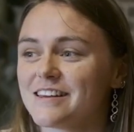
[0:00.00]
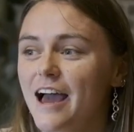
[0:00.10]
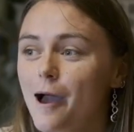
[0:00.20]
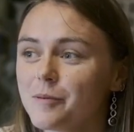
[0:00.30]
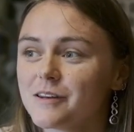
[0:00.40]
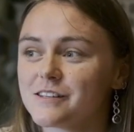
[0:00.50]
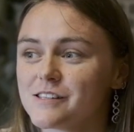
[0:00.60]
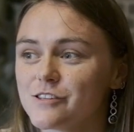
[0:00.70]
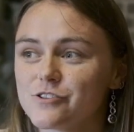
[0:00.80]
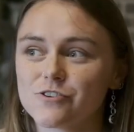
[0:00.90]

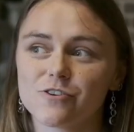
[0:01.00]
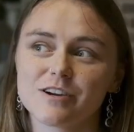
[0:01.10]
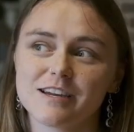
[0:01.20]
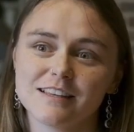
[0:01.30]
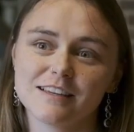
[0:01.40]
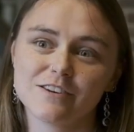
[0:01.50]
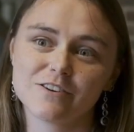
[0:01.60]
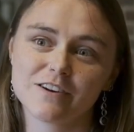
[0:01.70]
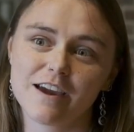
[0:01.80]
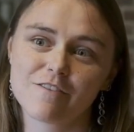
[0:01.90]
happiness and the joy that you
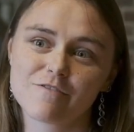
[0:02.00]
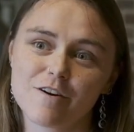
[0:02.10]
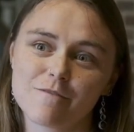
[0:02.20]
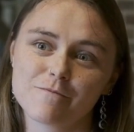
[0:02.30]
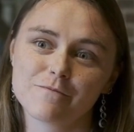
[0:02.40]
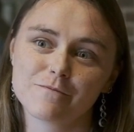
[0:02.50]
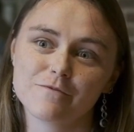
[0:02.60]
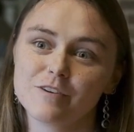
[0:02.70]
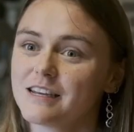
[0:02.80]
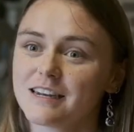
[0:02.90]
can get from
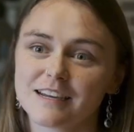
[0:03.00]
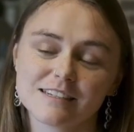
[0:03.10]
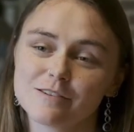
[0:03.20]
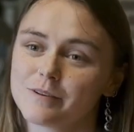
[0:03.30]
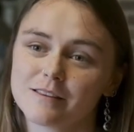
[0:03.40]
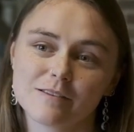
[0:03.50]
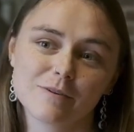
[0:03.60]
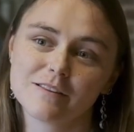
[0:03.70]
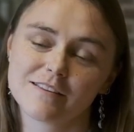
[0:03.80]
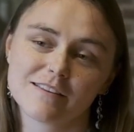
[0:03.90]
reconnecting
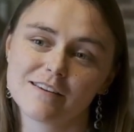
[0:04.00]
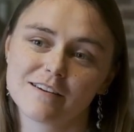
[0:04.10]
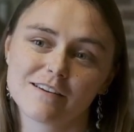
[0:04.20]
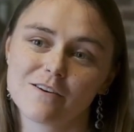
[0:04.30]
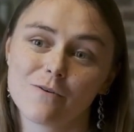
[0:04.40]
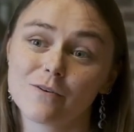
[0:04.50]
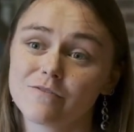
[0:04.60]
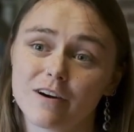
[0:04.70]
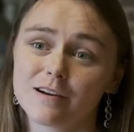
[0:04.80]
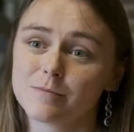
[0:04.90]
with your own
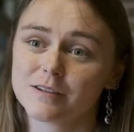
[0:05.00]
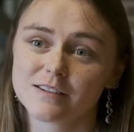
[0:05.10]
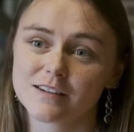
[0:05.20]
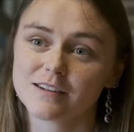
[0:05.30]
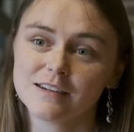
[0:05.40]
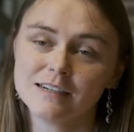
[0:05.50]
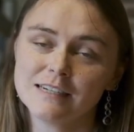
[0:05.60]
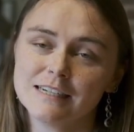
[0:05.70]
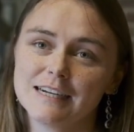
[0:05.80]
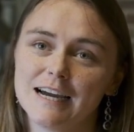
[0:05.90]
environment. And
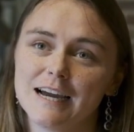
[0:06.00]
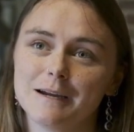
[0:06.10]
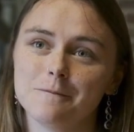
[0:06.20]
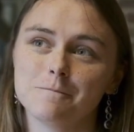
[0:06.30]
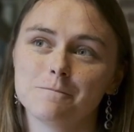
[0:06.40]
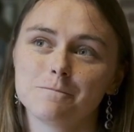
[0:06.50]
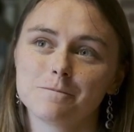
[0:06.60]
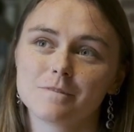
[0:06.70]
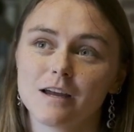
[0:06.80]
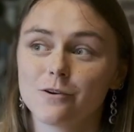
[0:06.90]

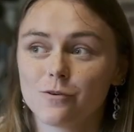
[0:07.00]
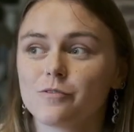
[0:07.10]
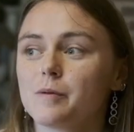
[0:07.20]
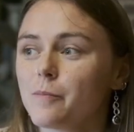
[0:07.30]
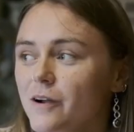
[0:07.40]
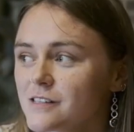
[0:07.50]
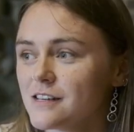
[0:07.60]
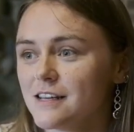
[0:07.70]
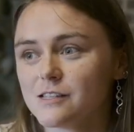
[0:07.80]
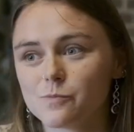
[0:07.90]
I know for me
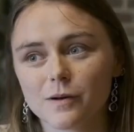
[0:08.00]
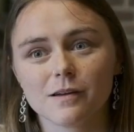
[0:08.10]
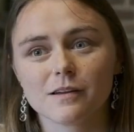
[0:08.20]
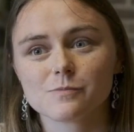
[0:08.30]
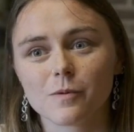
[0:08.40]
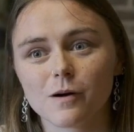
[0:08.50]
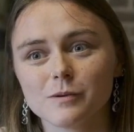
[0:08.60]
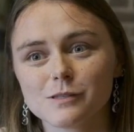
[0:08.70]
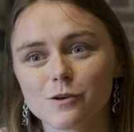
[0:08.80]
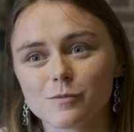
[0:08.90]
personally, it's brought
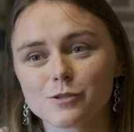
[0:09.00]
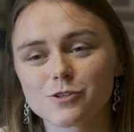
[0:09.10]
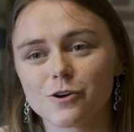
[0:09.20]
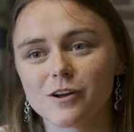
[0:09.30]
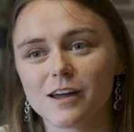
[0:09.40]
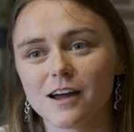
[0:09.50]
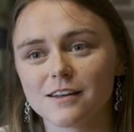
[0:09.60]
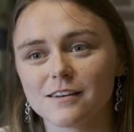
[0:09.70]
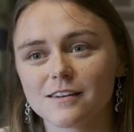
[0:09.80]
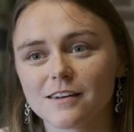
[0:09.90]
me so much joy
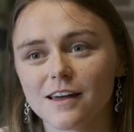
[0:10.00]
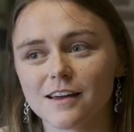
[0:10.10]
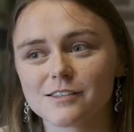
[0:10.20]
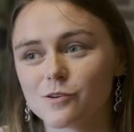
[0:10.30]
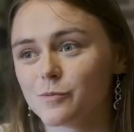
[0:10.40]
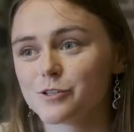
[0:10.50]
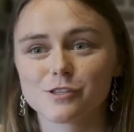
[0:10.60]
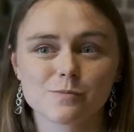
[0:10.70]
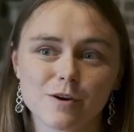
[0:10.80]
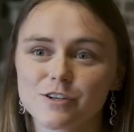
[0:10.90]
and so much
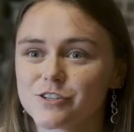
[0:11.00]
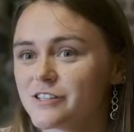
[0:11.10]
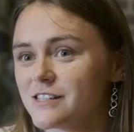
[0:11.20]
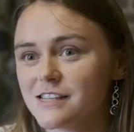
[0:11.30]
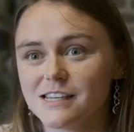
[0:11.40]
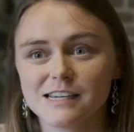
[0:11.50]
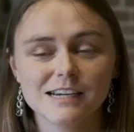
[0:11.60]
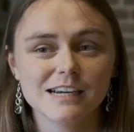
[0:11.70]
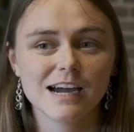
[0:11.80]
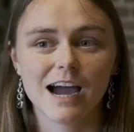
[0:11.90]
inspiration to see
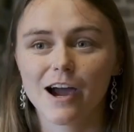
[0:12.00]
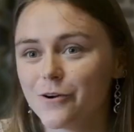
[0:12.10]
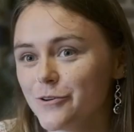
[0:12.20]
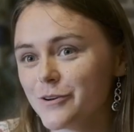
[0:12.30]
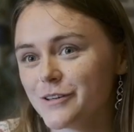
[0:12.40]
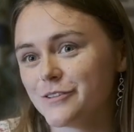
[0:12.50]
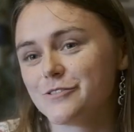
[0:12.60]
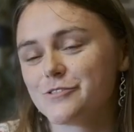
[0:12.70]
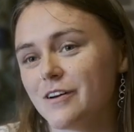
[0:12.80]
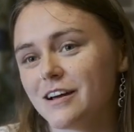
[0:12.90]
how you
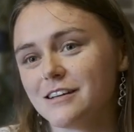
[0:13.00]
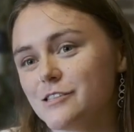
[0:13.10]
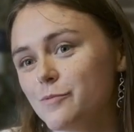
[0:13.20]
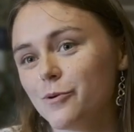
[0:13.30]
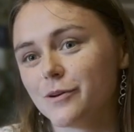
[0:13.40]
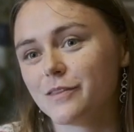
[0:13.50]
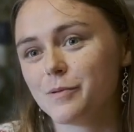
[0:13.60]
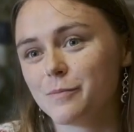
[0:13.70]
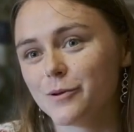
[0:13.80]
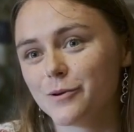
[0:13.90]
can directly support the
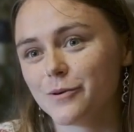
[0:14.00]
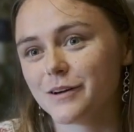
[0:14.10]
people who